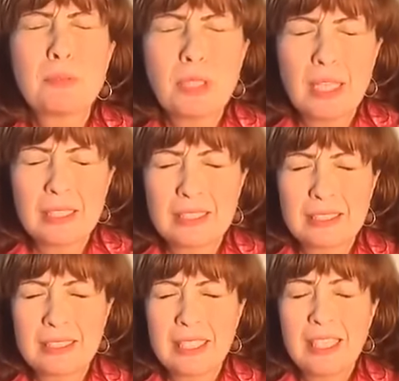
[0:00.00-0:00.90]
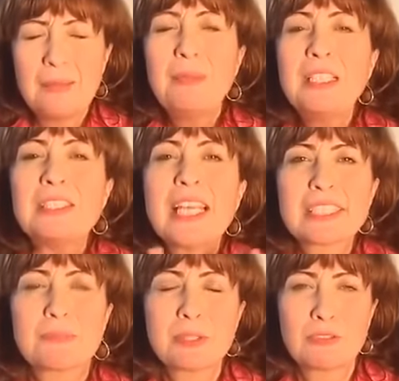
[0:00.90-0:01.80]
place. Be
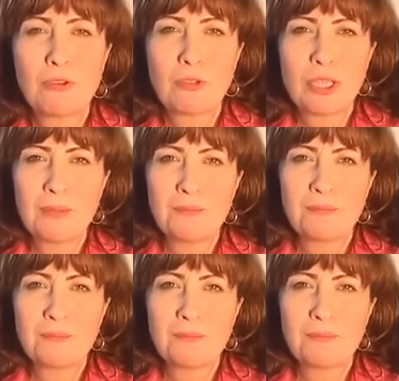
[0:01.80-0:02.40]
desperate for Him.